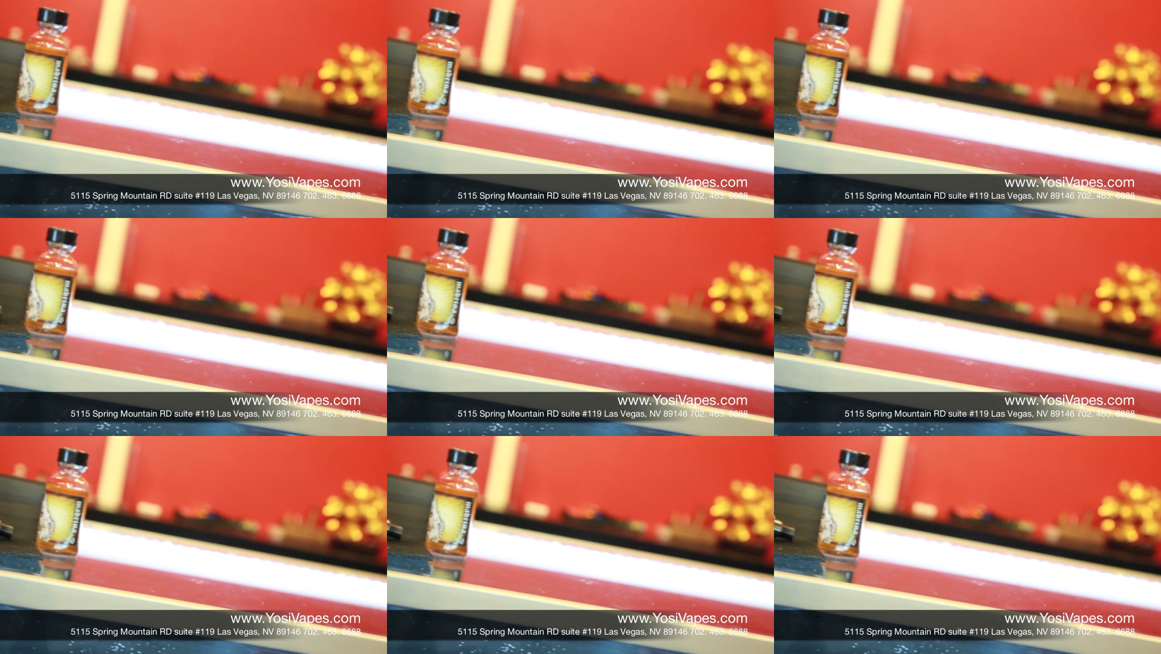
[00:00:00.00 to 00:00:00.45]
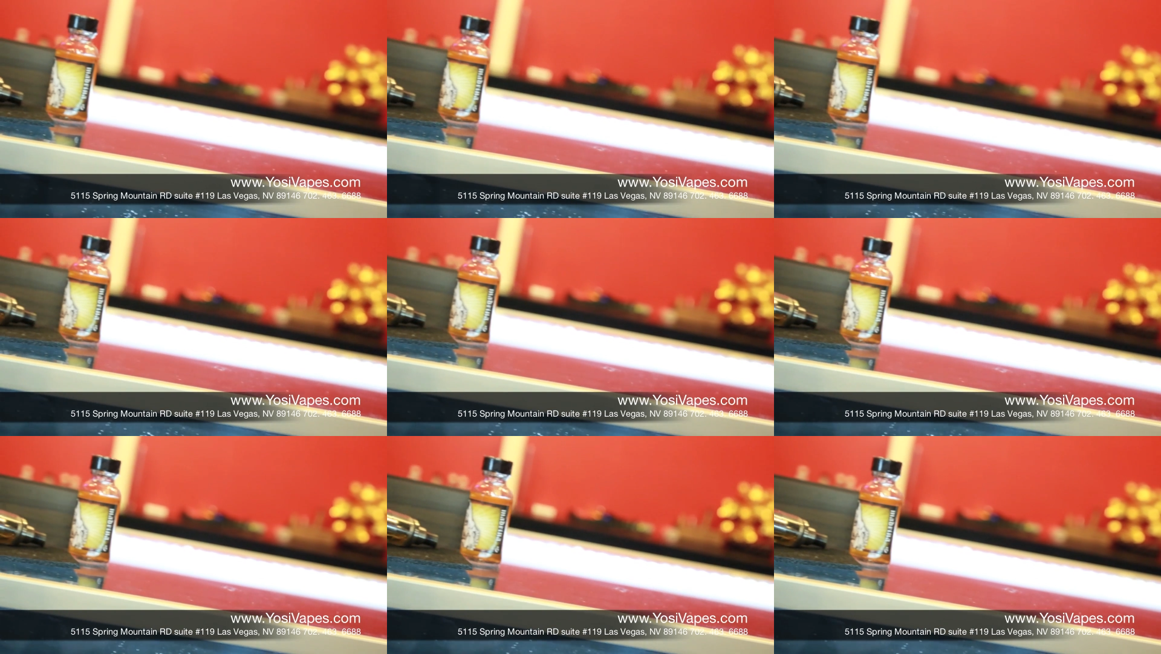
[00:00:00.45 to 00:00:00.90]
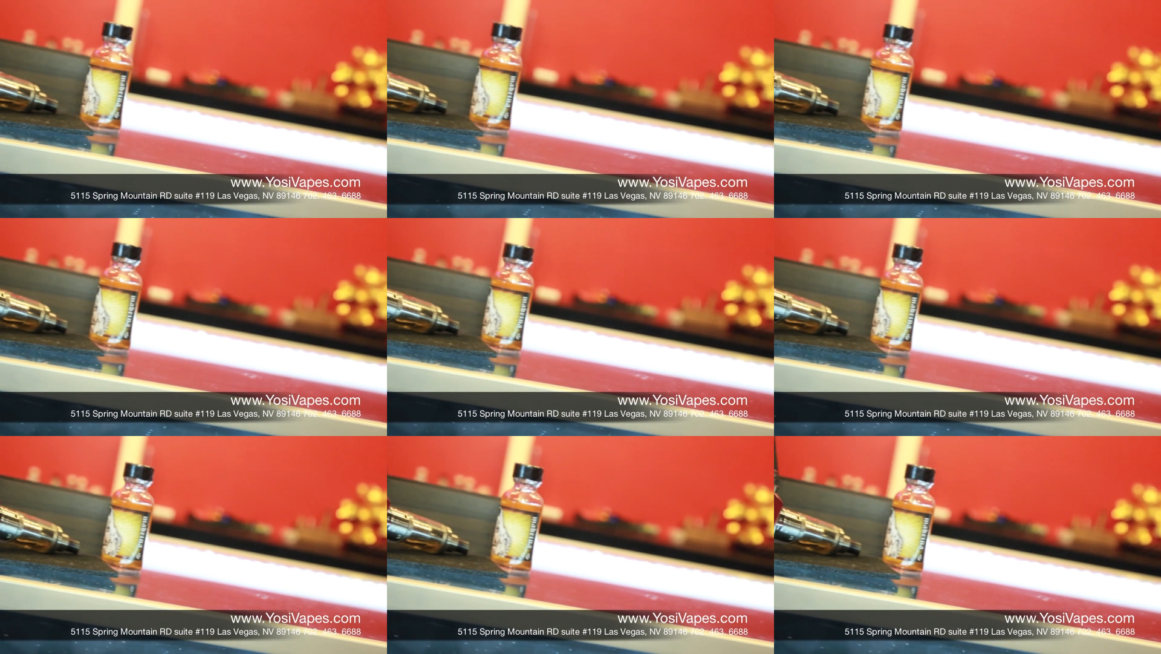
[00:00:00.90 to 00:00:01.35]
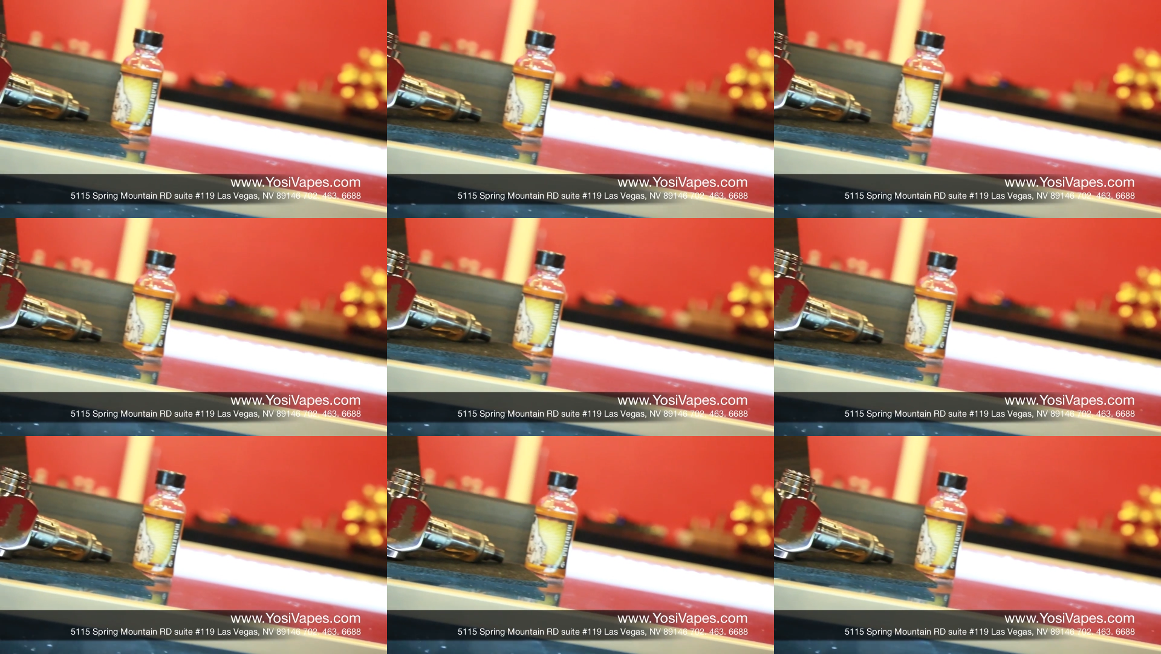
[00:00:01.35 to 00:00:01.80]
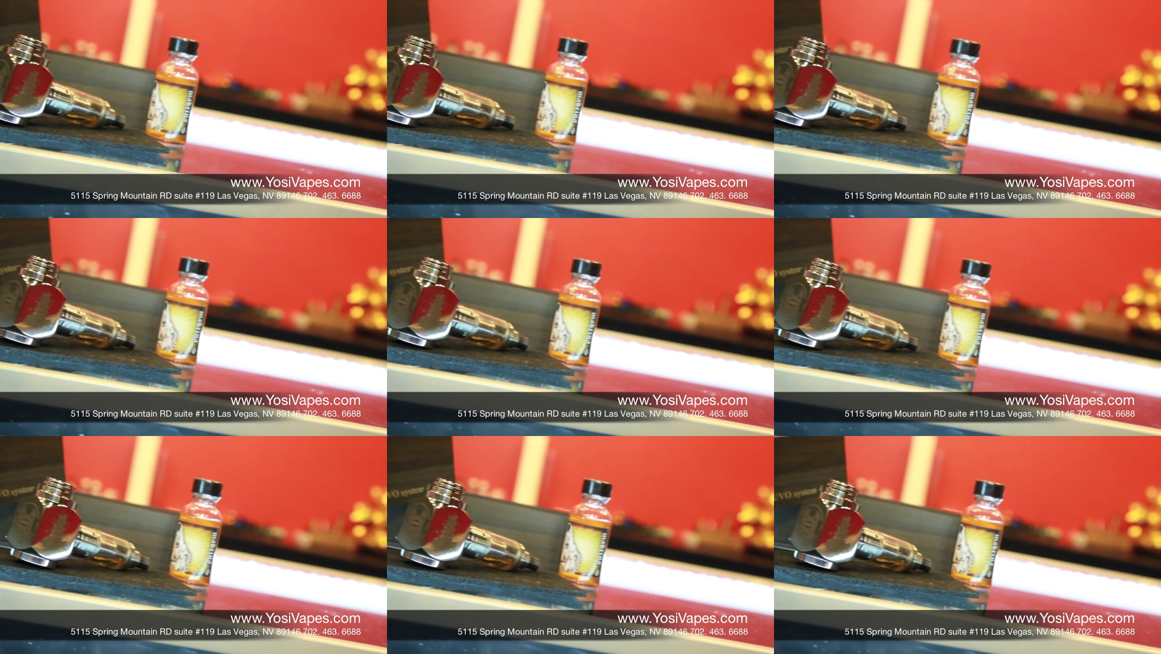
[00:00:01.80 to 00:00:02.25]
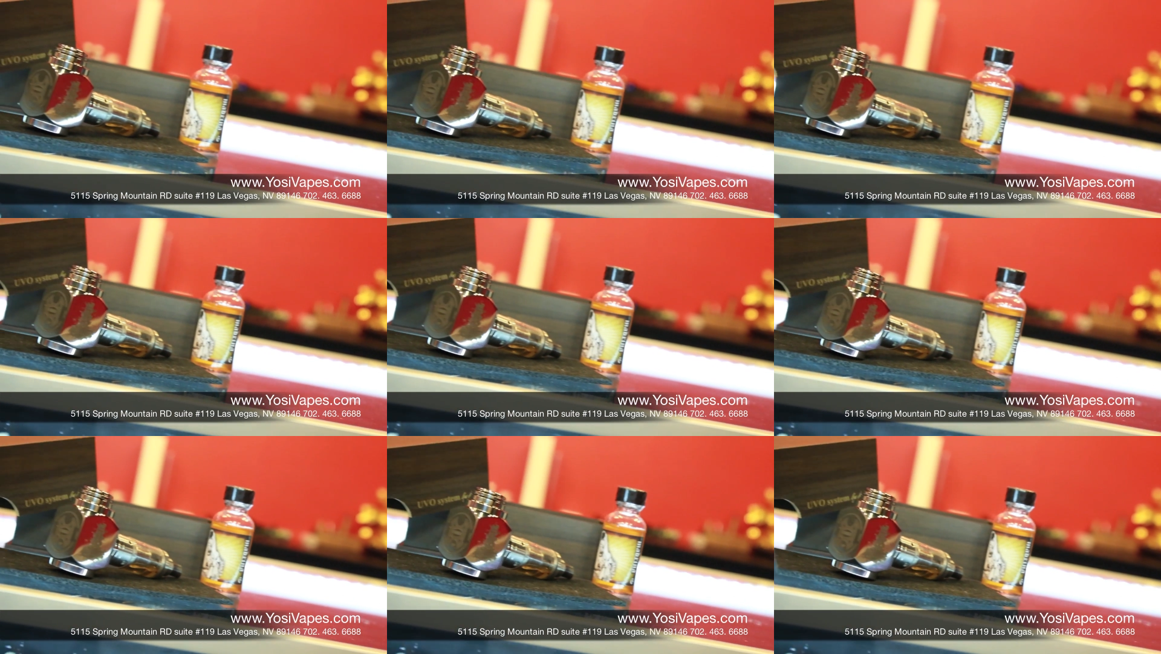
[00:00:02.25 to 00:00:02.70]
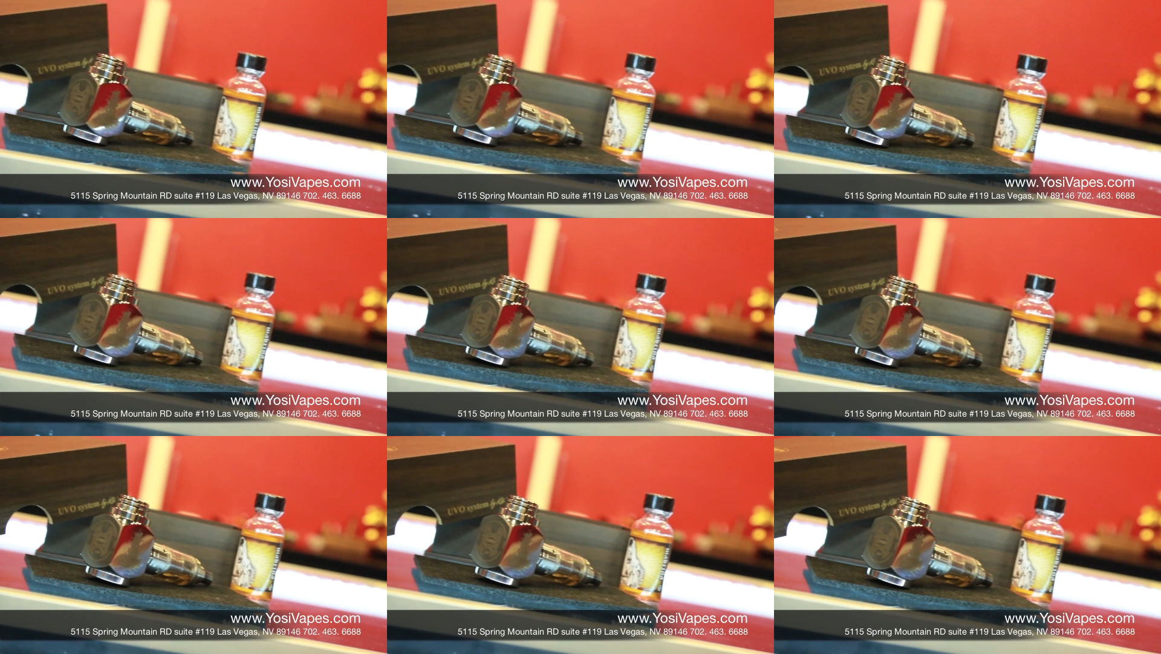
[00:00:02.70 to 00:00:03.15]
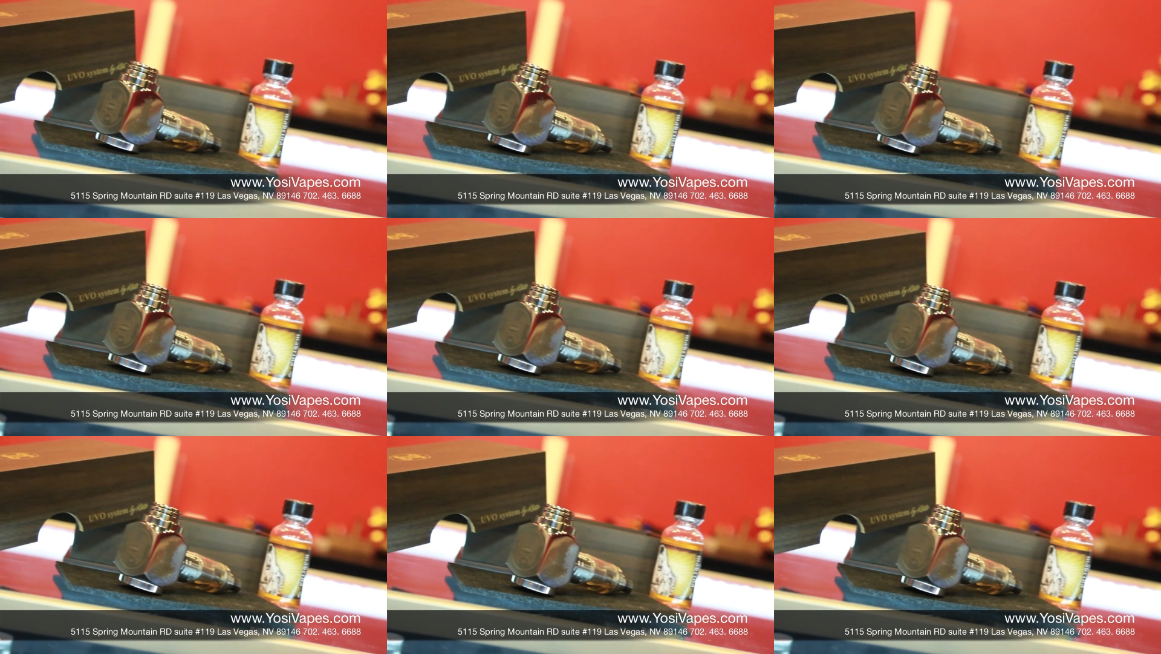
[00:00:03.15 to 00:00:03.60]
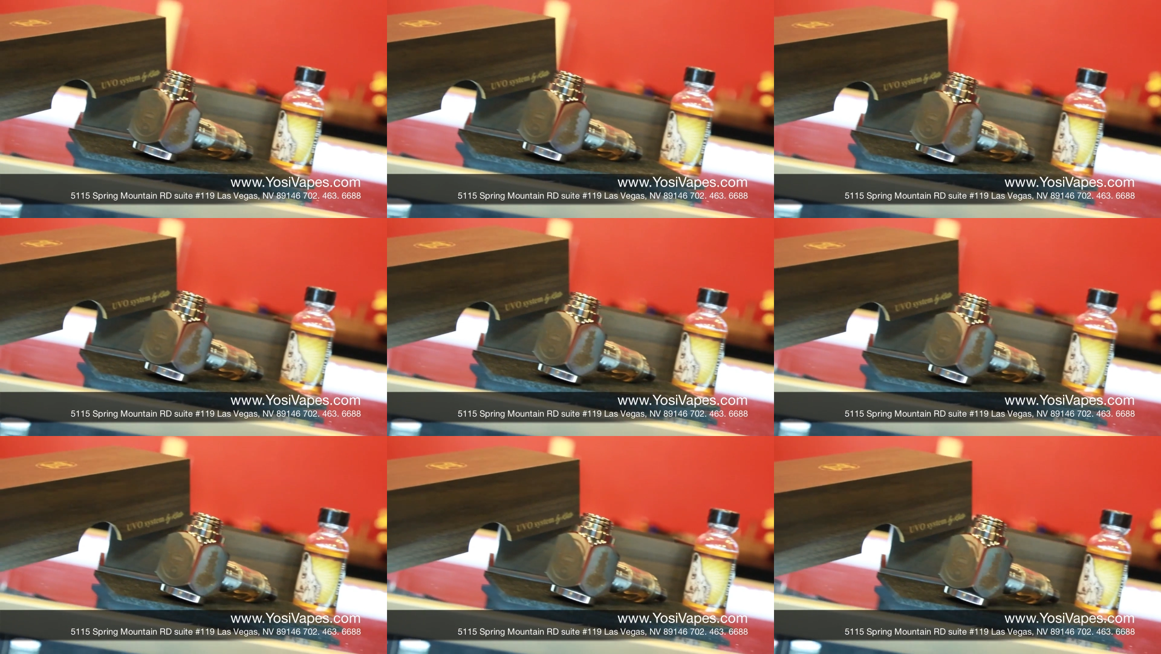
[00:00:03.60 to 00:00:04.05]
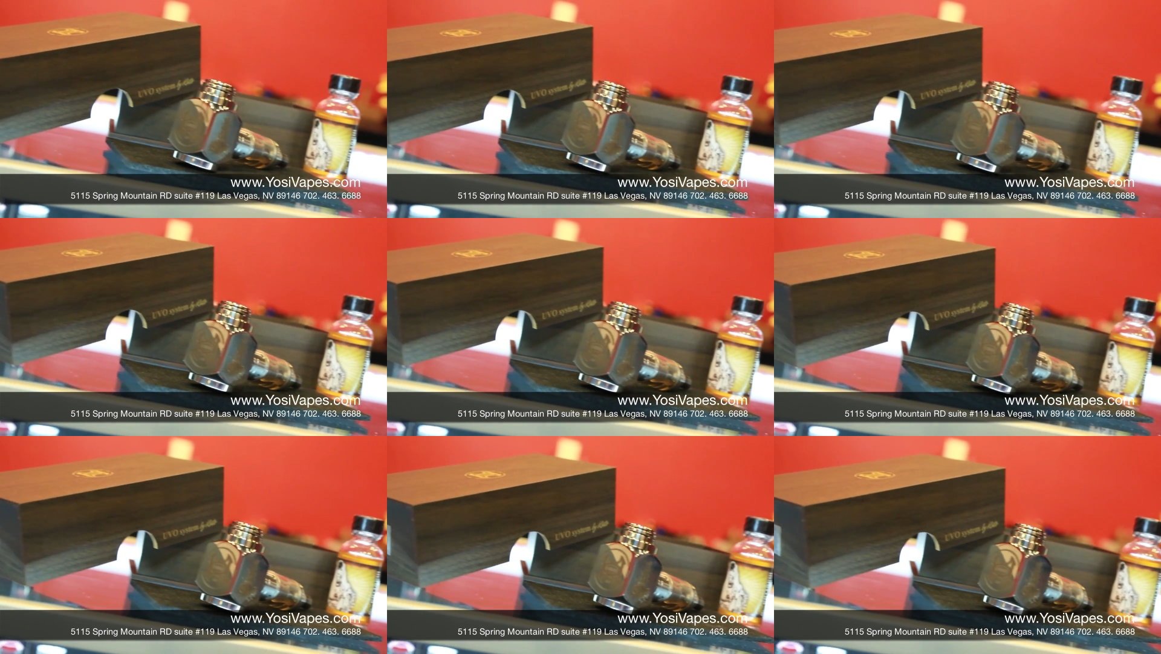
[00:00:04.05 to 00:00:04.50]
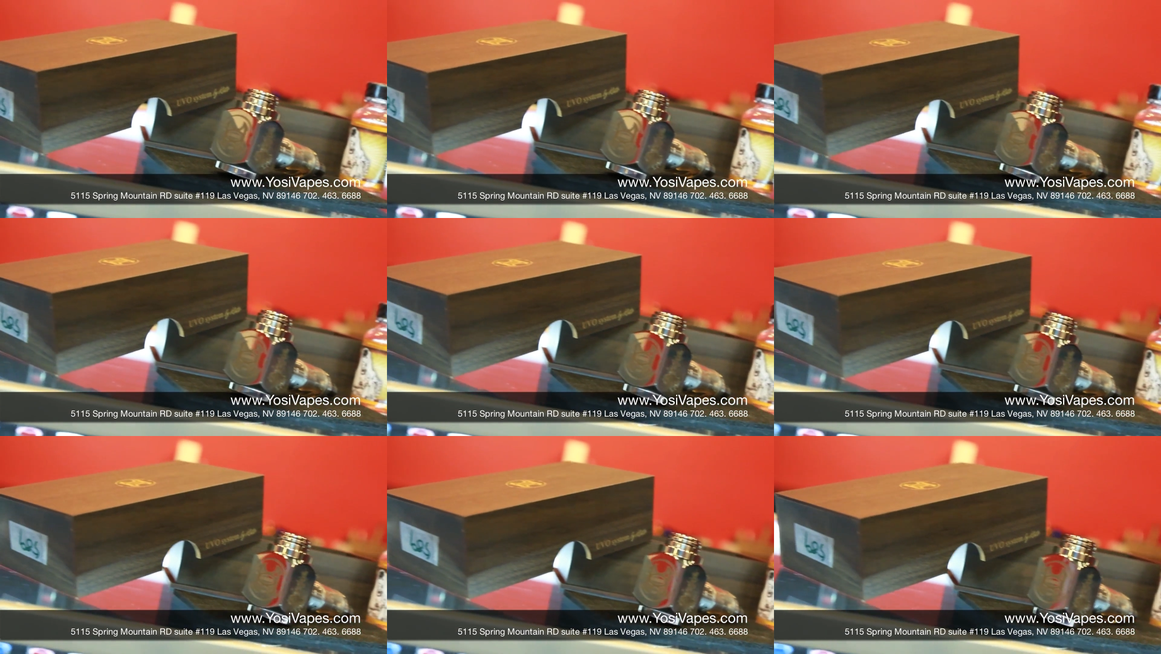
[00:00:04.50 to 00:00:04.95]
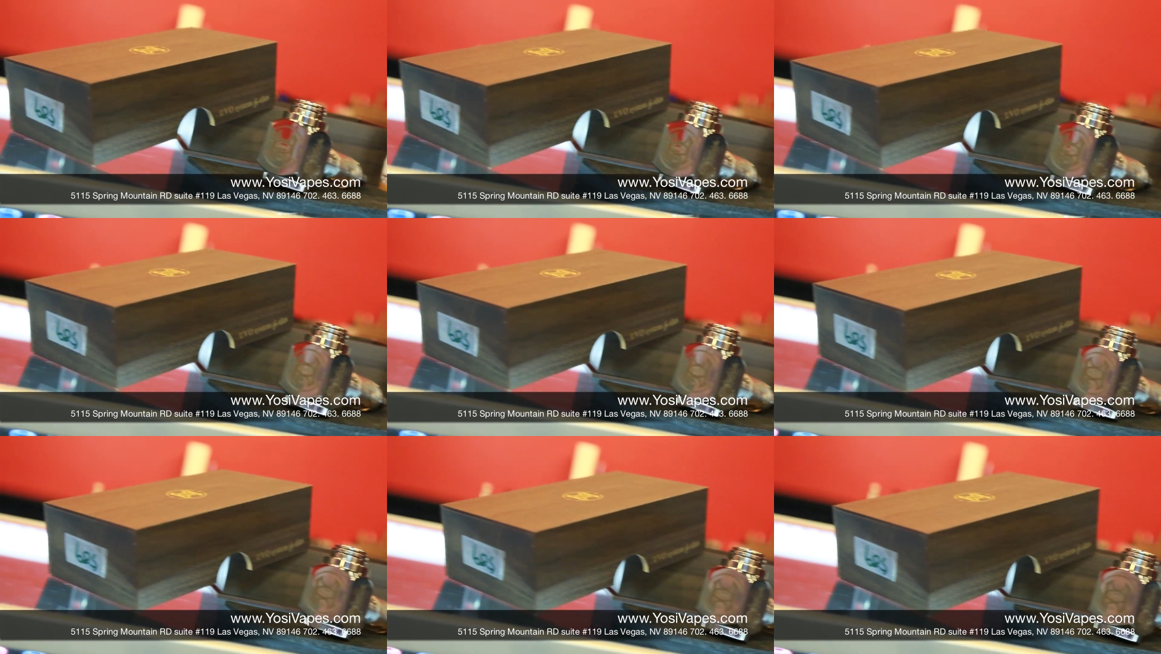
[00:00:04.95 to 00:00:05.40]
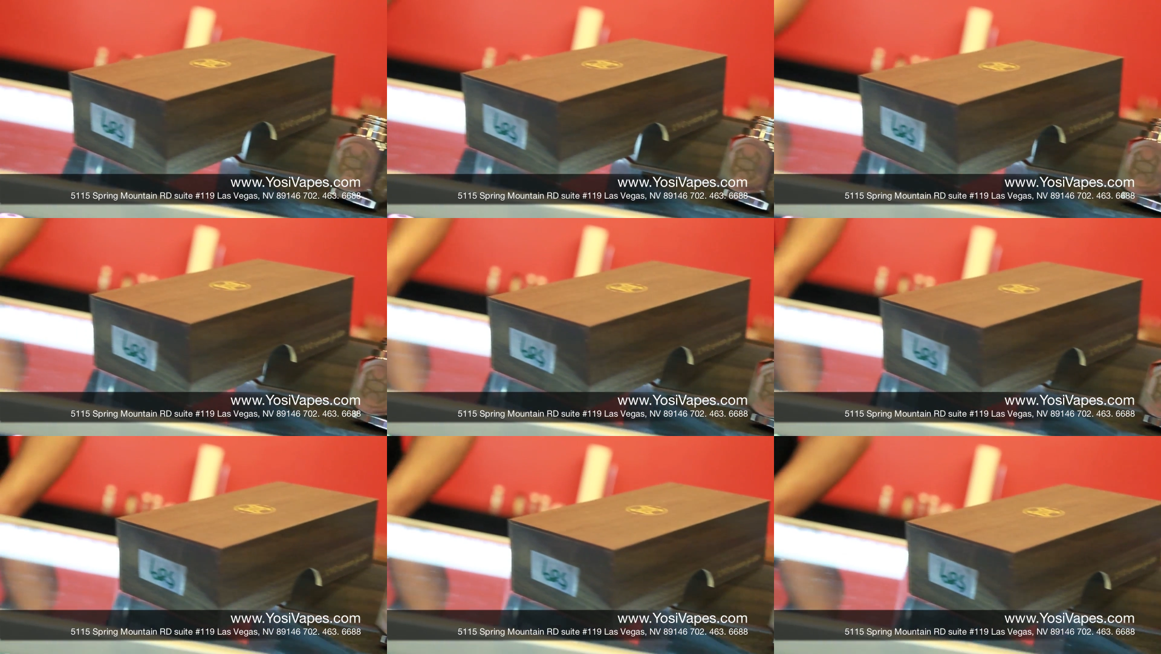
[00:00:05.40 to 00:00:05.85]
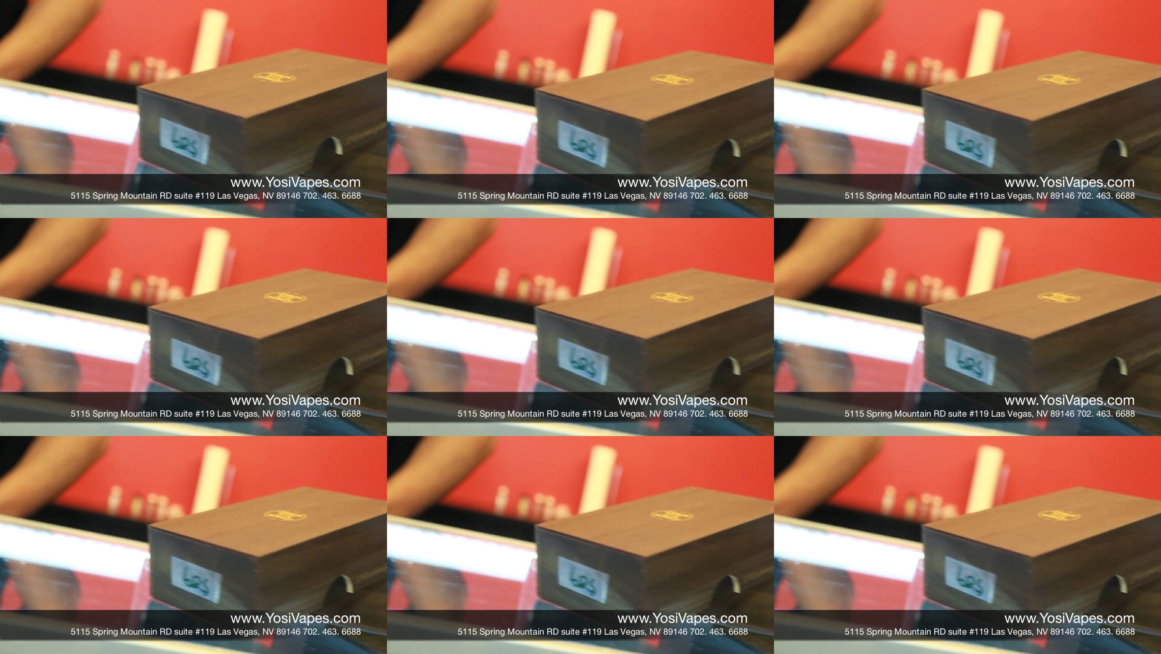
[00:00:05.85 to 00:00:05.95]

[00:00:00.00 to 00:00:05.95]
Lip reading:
[unreadable: no face in view]